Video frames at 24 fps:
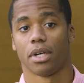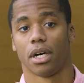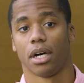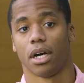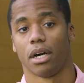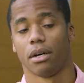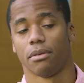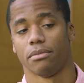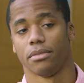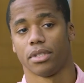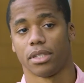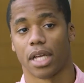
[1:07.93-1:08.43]

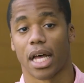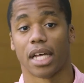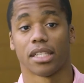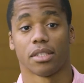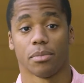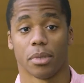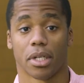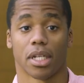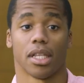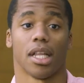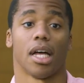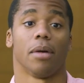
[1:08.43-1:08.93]
It has
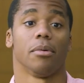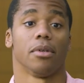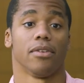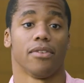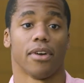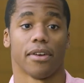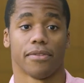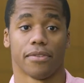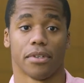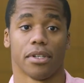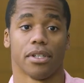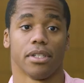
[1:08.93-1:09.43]
to be a collaborative
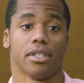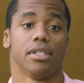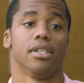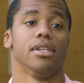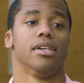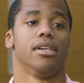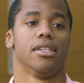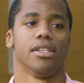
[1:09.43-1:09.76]
effort.